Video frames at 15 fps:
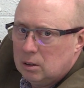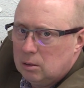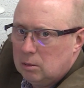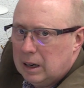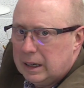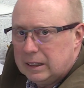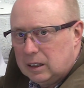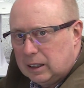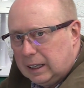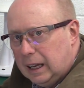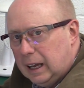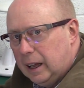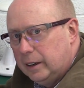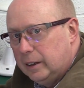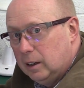
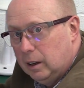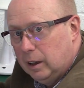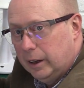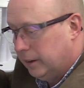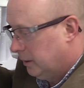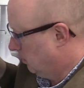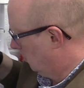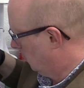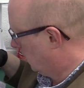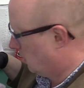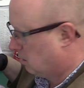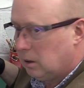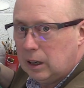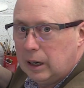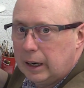rattle-can and
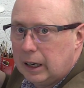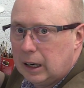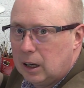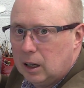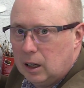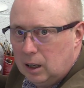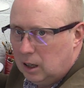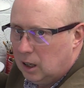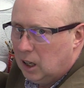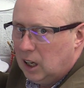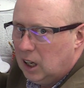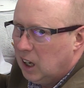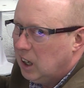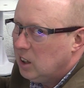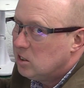acrylic
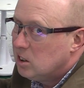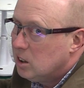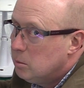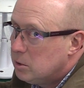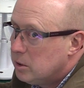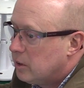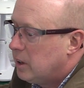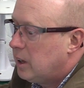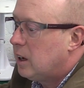in terms of the